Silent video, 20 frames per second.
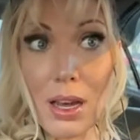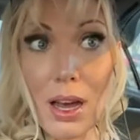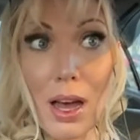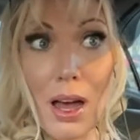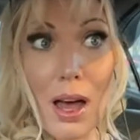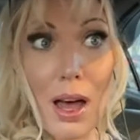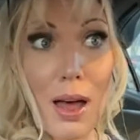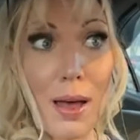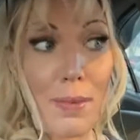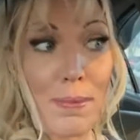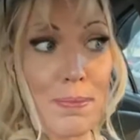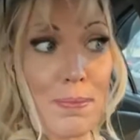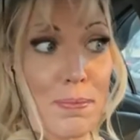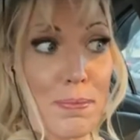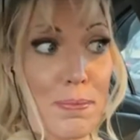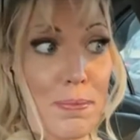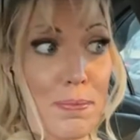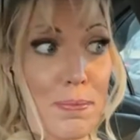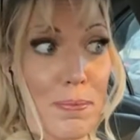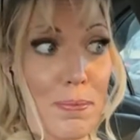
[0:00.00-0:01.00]

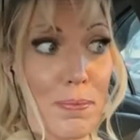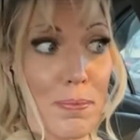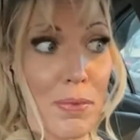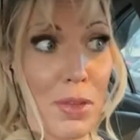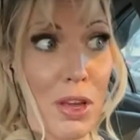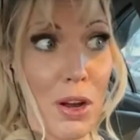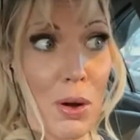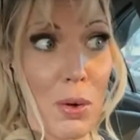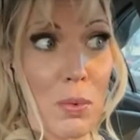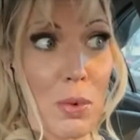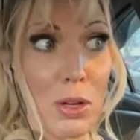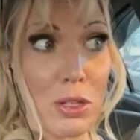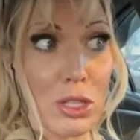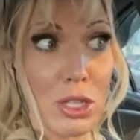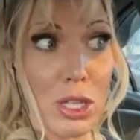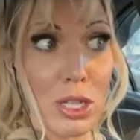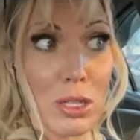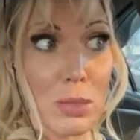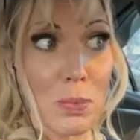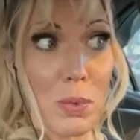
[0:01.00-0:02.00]
you know, where
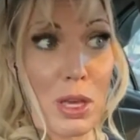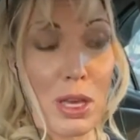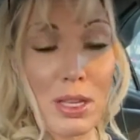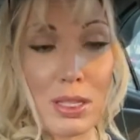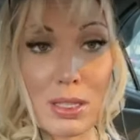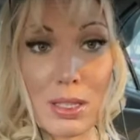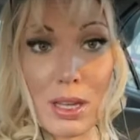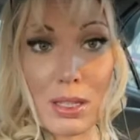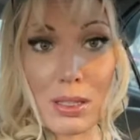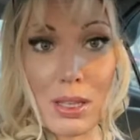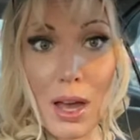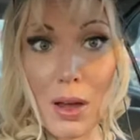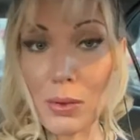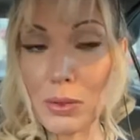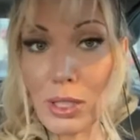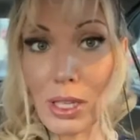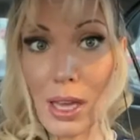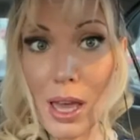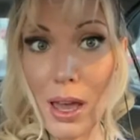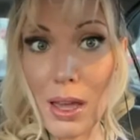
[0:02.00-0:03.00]
she's being sent out
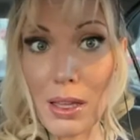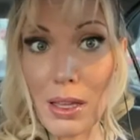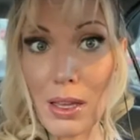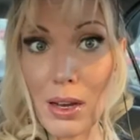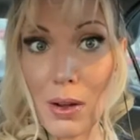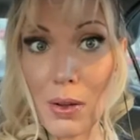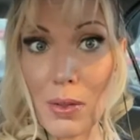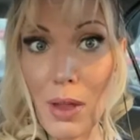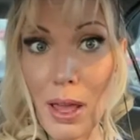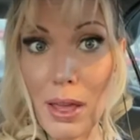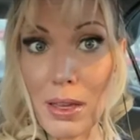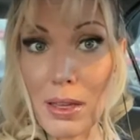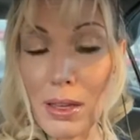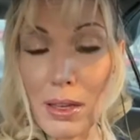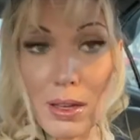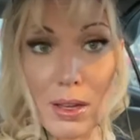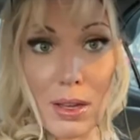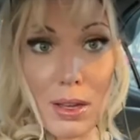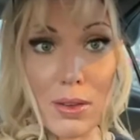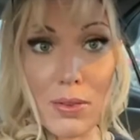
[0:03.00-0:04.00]
to get, you know, like
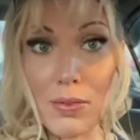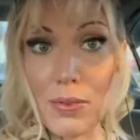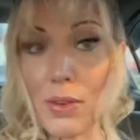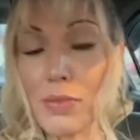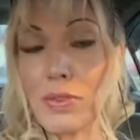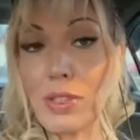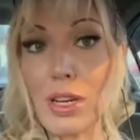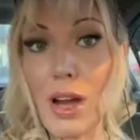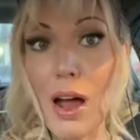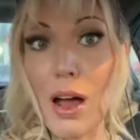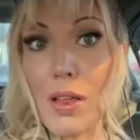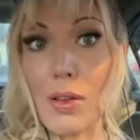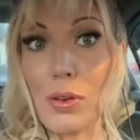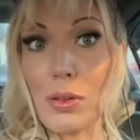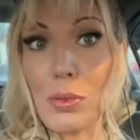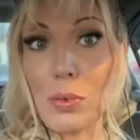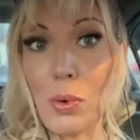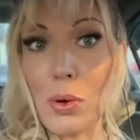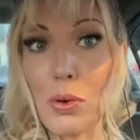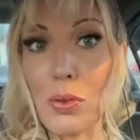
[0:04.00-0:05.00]

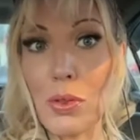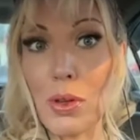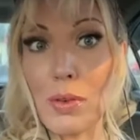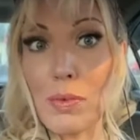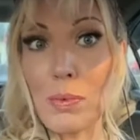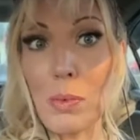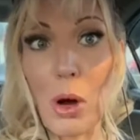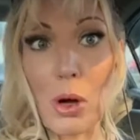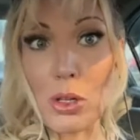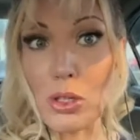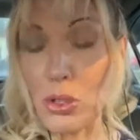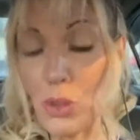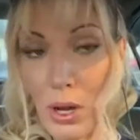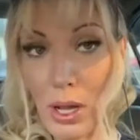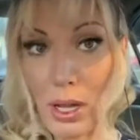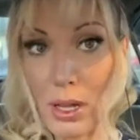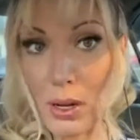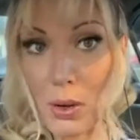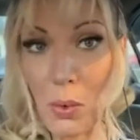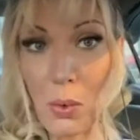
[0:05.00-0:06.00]
$50 worth of
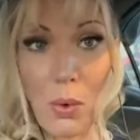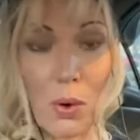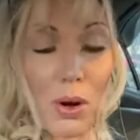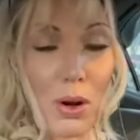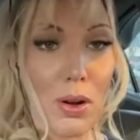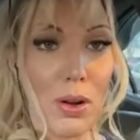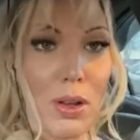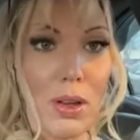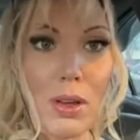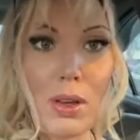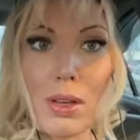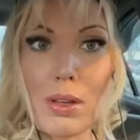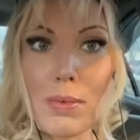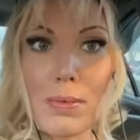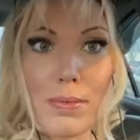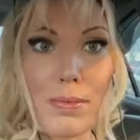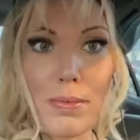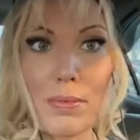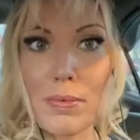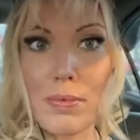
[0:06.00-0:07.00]
margarine or
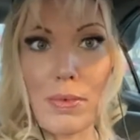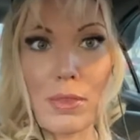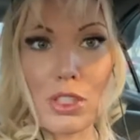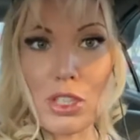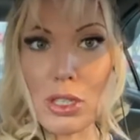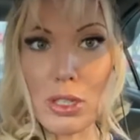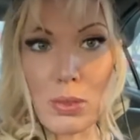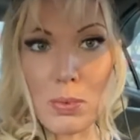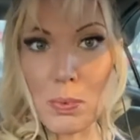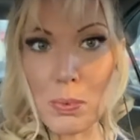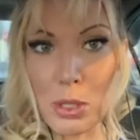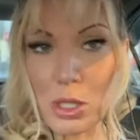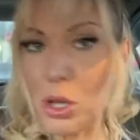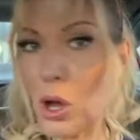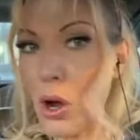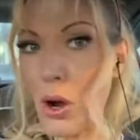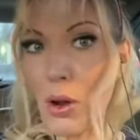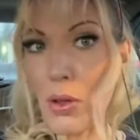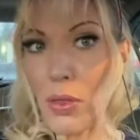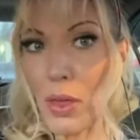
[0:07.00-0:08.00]
just
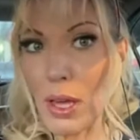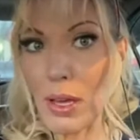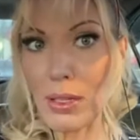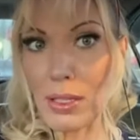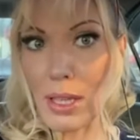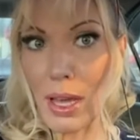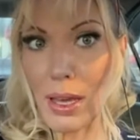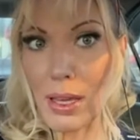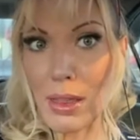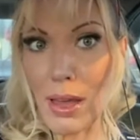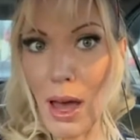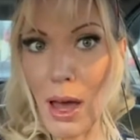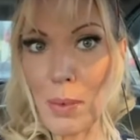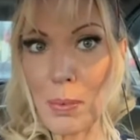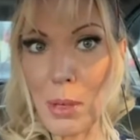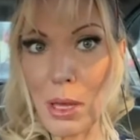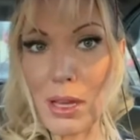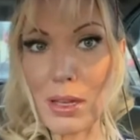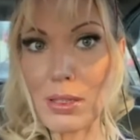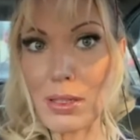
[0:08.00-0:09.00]
bizarre things like that
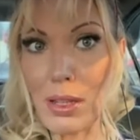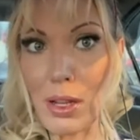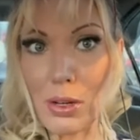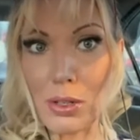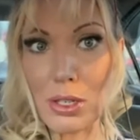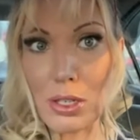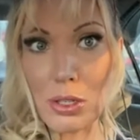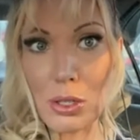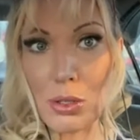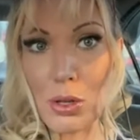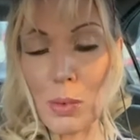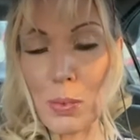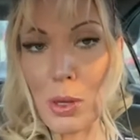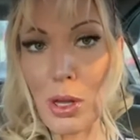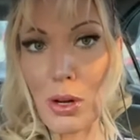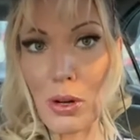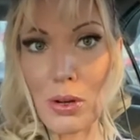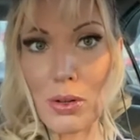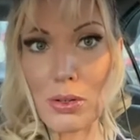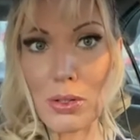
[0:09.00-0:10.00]
because their
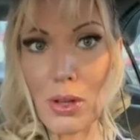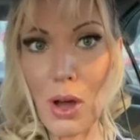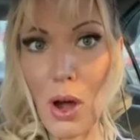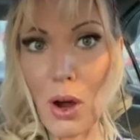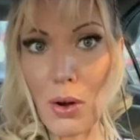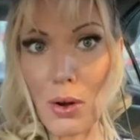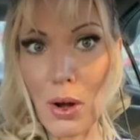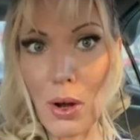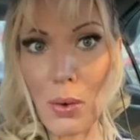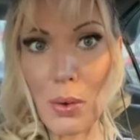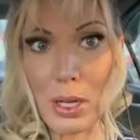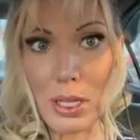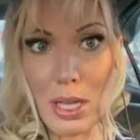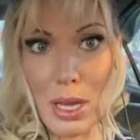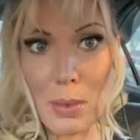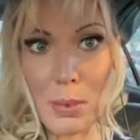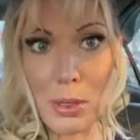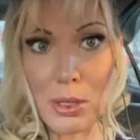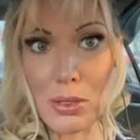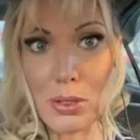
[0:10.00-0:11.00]
distributors aren't always
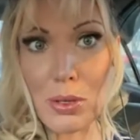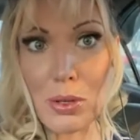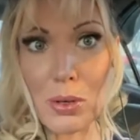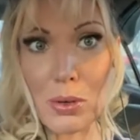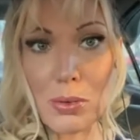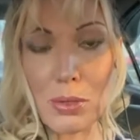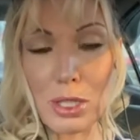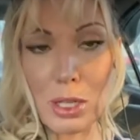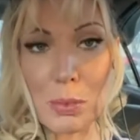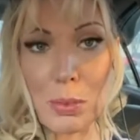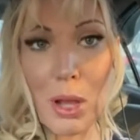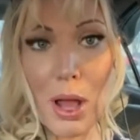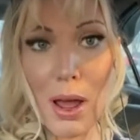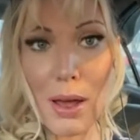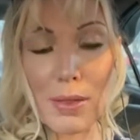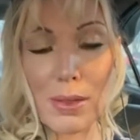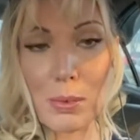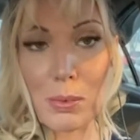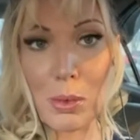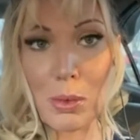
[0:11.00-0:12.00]
able to
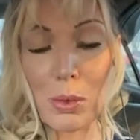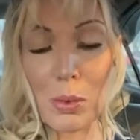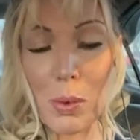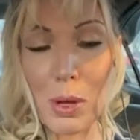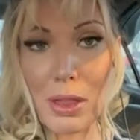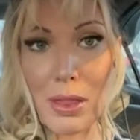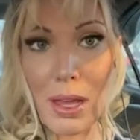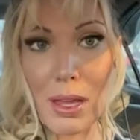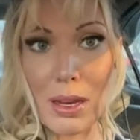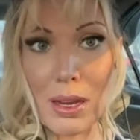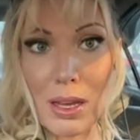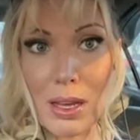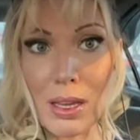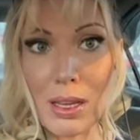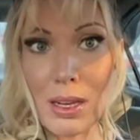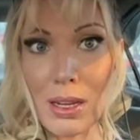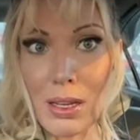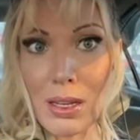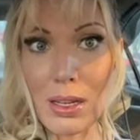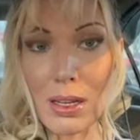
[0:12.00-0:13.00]
supply them with what they
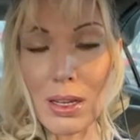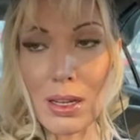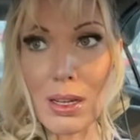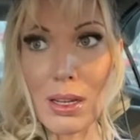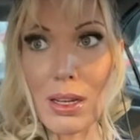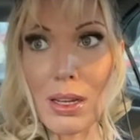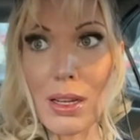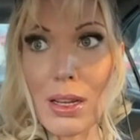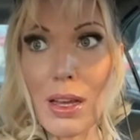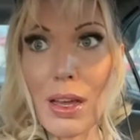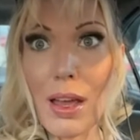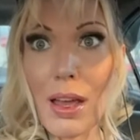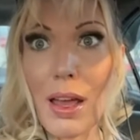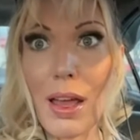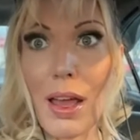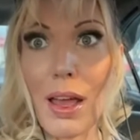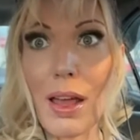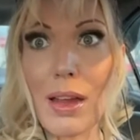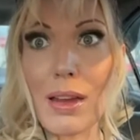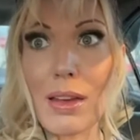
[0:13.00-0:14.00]
need.
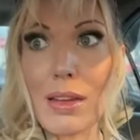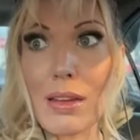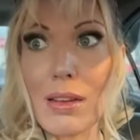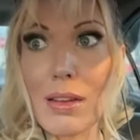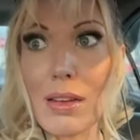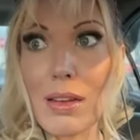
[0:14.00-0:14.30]
And